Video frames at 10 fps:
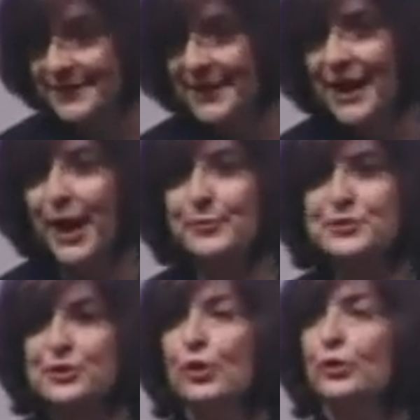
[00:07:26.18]
I was
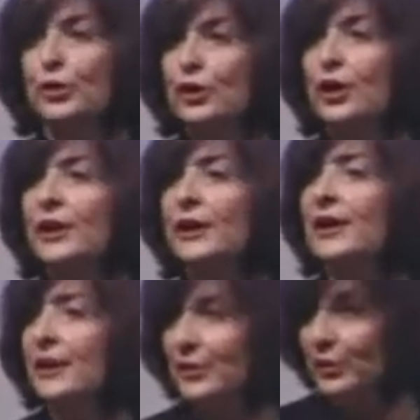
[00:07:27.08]
so good,
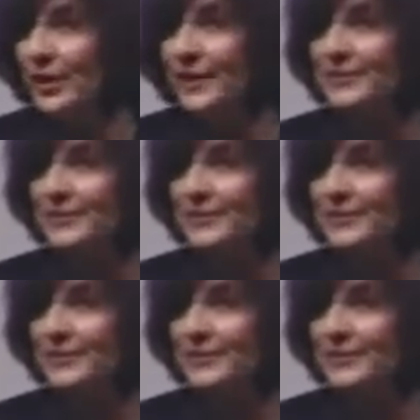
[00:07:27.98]
you'll like this